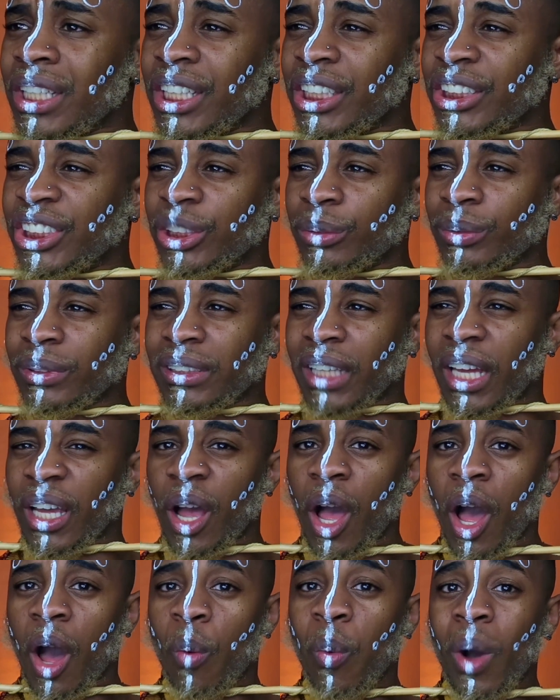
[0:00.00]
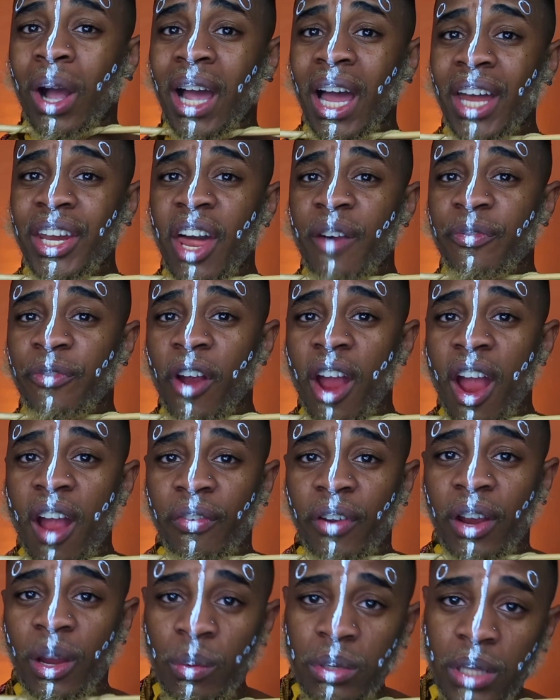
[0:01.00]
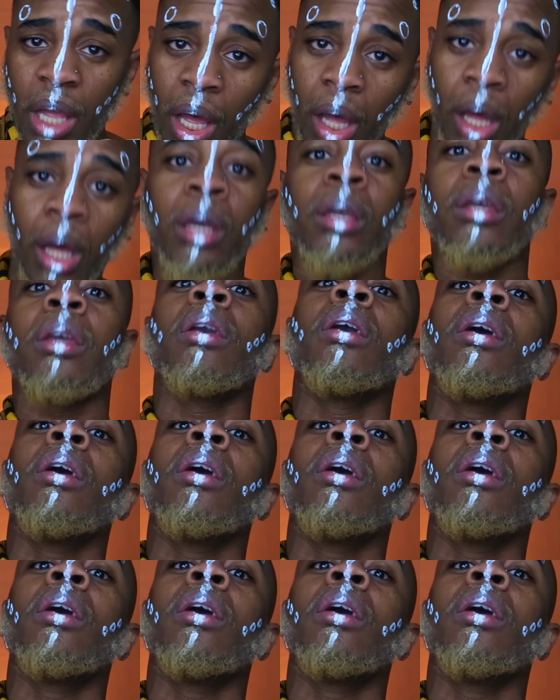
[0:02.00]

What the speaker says: And she was like, Wakanda forever. He was like, ugh.